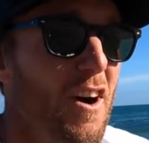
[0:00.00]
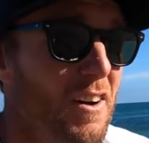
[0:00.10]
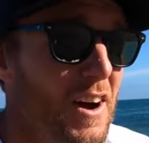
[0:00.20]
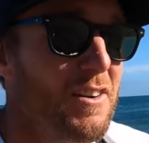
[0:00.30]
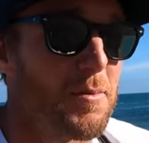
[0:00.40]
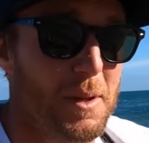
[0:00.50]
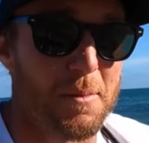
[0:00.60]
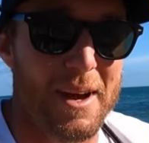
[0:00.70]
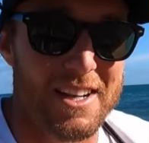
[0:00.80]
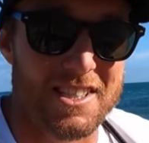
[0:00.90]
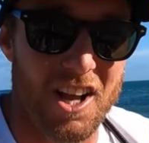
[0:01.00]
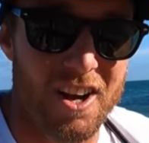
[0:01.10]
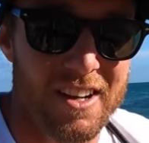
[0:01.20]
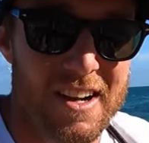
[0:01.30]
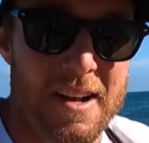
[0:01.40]
500 millimeters
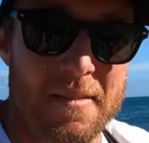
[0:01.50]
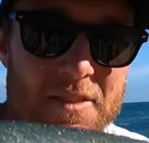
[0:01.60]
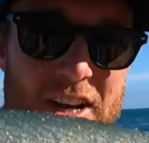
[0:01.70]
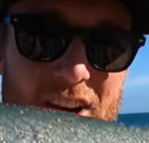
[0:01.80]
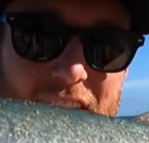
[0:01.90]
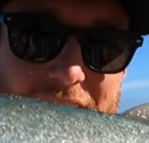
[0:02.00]
long, you can